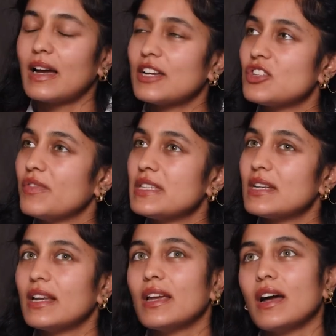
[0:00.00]
I actually
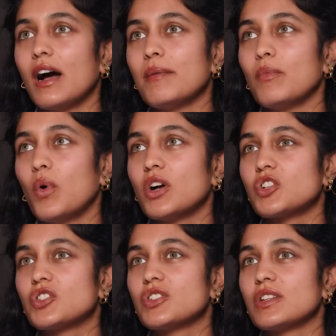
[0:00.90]
recently
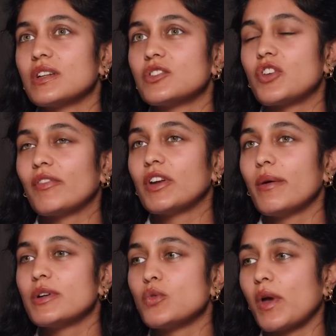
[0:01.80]
watched Trevor
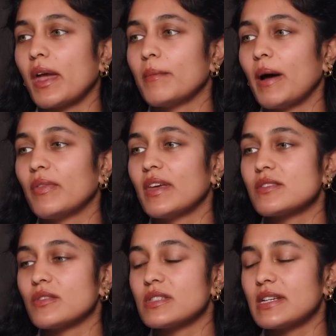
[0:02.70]
Noah talking about
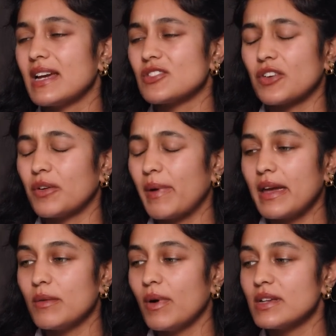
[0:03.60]
this on stage. I don't know where
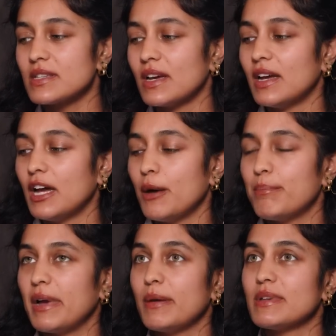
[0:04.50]
he was,
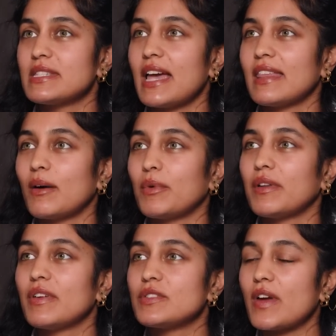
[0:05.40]
but he was saying that one
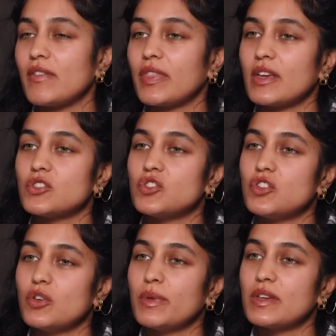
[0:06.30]
of his favorite things to
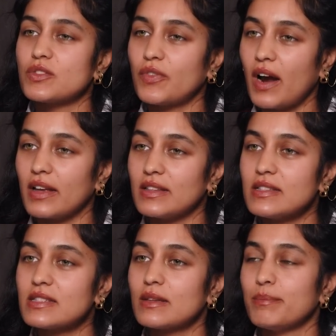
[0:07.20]
do with his
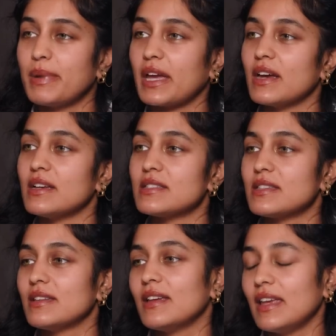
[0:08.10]
friends,
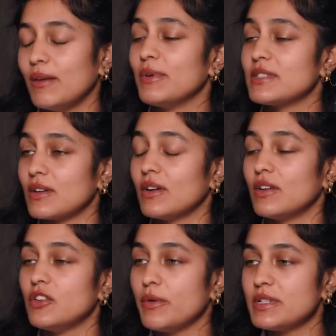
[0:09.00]
because he was
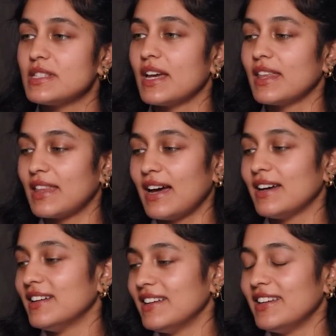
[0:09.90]
noticing
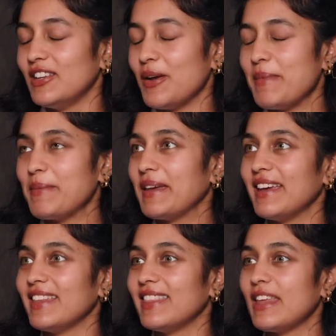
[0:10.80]
that,
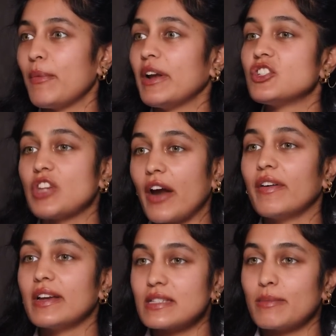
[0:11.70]
maybe they weren't
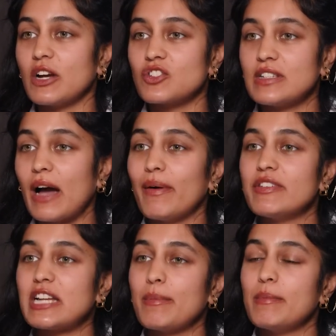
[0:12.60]
sharing as much. Now,
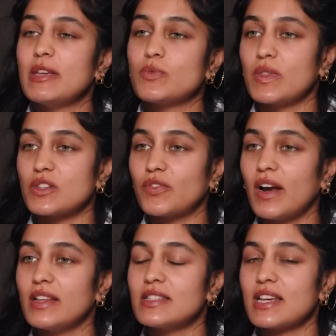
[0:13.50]
every time he meets with his
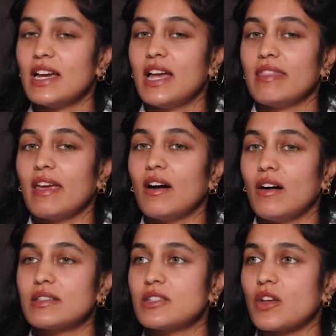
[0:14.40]
friends, they
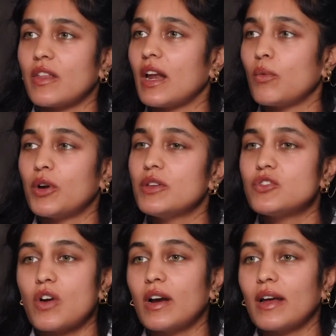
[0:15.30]
ask each other, like, what are you
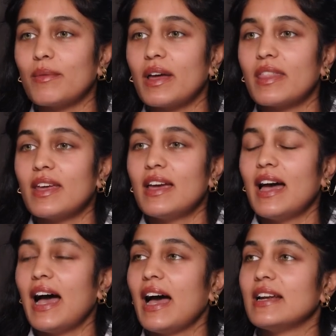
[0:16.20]
struggling with?
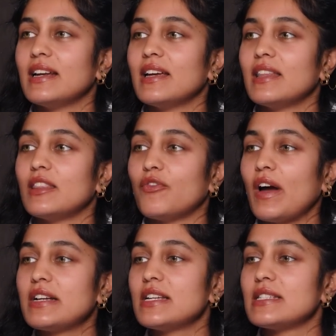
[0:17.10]
And the
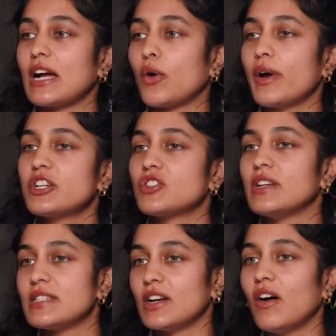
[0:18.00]
fact is that
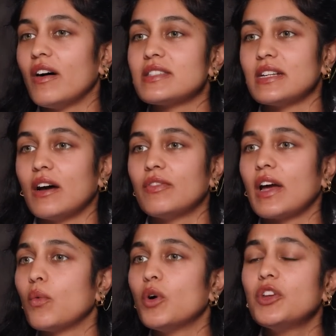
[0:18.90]
question isn't asked enough.
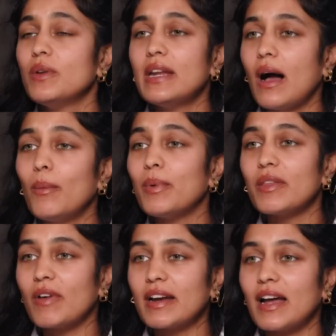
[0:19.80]
Like, what do you need help
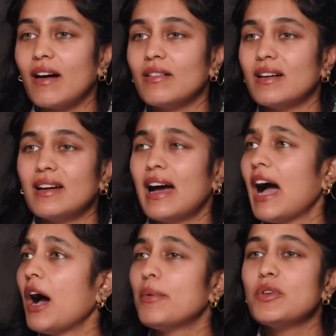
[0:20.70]
with right now?
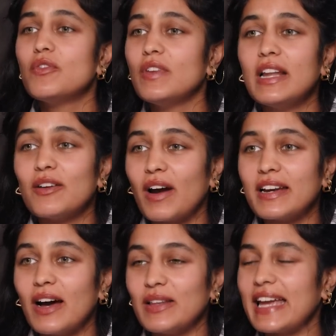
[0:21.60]
How are you feeling
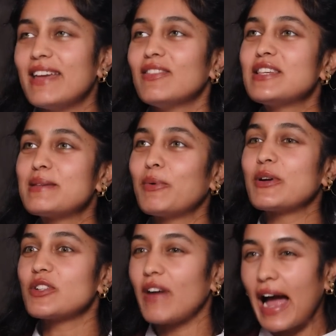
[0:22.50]
right now? Like, even the simple
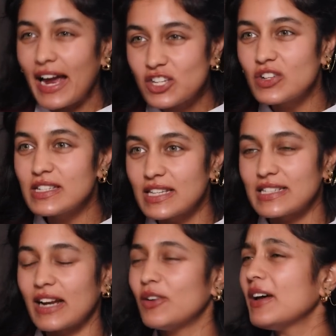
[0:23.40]
question of actually
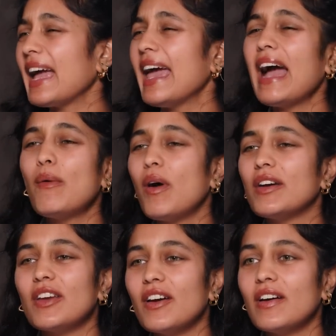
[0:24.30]
sitting down, not like, hey, how
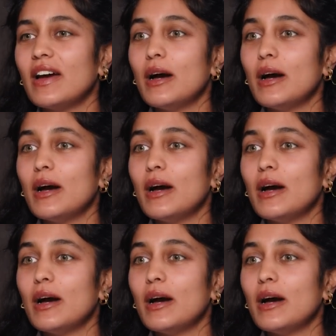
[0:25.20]
are you?